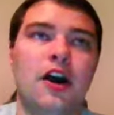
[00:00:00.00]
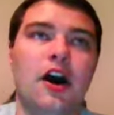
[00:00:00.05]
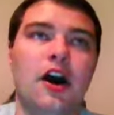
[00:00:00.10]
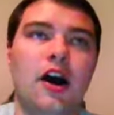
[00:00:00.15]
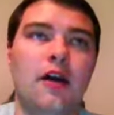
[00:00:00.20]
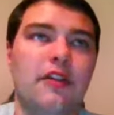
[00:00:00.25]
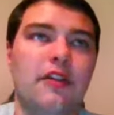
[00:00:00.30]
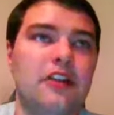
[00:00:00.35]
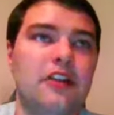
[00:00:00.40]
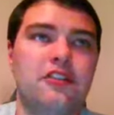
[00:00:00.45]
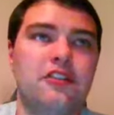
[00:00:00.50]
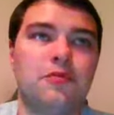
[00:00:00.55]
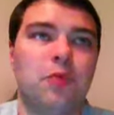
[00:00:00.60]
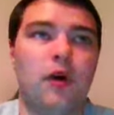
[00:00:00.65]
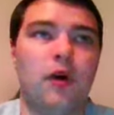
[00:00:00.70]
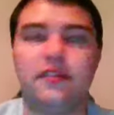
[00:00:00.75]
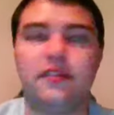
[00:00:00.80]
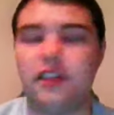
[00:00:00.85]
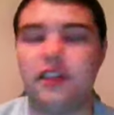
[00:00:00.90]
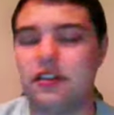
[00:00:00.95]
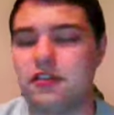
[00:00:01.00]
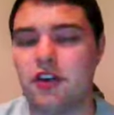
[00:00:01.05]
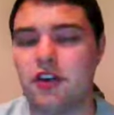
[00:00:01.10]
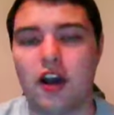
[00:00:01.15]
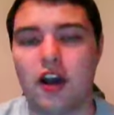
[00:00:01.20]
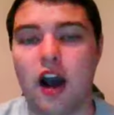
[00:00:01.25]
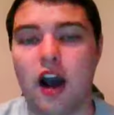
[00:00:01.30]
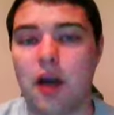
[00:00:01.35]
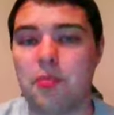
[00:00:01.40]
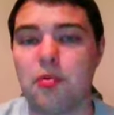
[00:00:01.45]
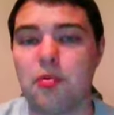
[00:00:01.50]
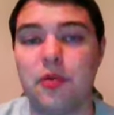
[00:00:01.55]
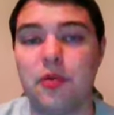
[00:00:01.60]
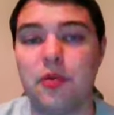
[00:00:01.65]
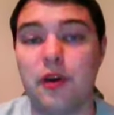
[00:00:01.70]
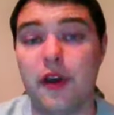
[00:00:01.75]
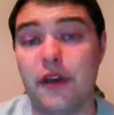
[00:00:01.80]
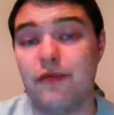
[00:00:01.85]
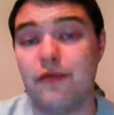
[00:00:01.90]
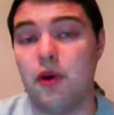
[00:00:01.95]
They just play such good
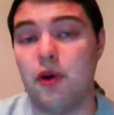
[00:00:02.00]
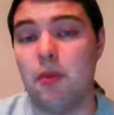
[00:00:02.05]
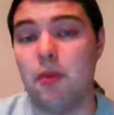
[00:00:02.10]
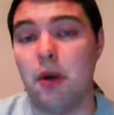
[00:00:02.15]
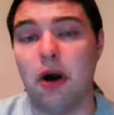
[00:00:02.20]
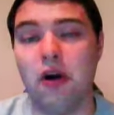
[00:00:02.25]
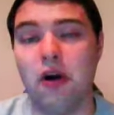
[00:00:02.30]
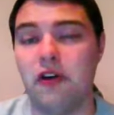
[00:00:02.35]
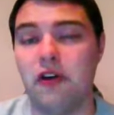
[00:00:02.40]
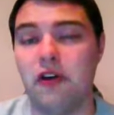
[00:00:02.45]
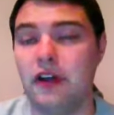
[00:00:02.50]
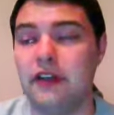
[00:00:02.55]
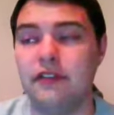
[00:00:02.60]
complementary football,